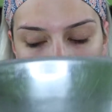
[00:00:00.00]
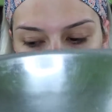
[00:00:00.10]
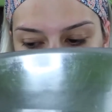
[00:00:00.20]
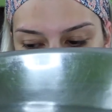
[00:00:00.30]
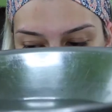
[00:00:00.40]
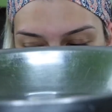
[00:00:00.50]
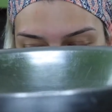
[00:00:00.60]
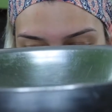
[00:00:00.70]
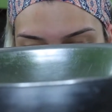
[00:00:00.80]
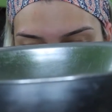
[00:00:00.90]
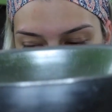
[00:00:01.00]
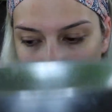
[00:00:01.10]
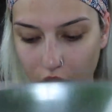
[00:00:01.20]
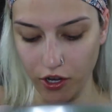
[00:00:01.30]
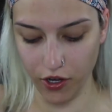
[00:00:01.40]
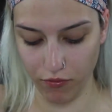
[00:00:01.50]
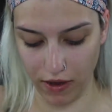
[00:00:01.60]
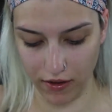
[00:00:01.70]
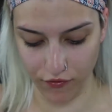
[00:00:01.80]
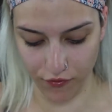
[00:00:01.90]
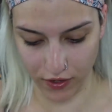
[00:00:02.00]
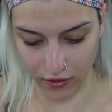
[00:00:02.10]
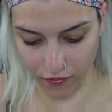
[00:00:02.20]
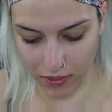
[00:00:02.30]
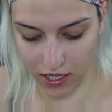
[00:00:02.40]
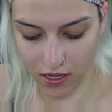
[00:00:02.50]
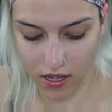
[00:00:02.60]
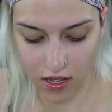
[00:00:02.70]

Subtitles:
a bowl with water right in front of me.